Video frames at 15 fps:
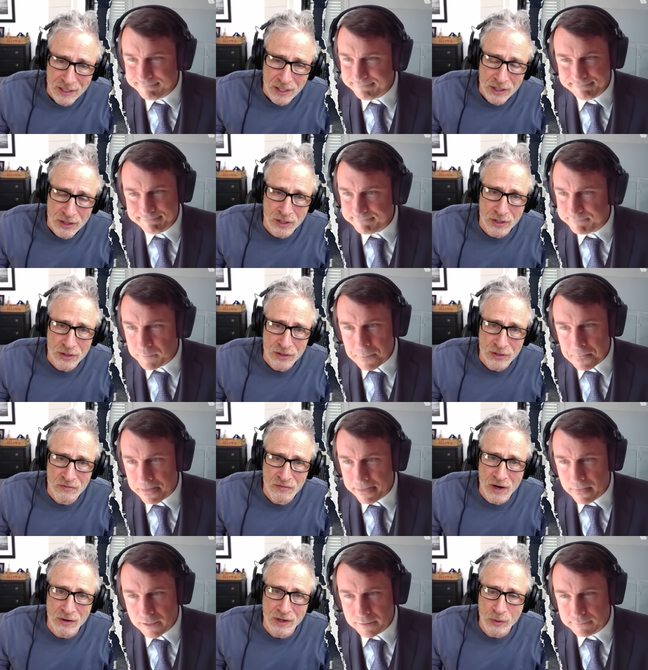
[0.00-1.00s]
Speaker 1: the, the
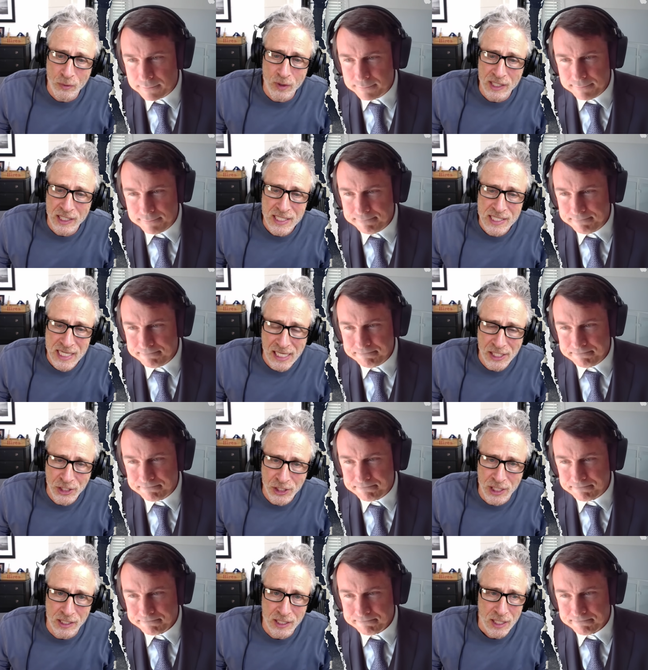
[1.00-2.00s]
very
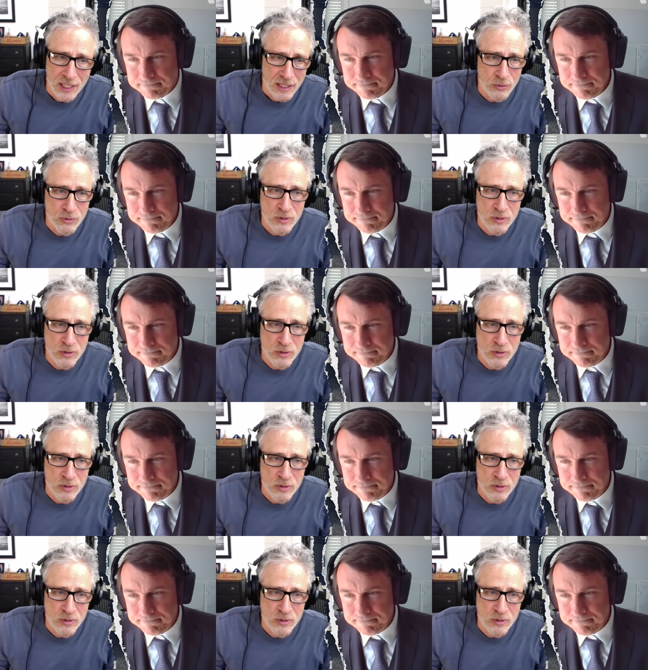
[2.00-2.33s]
organization whose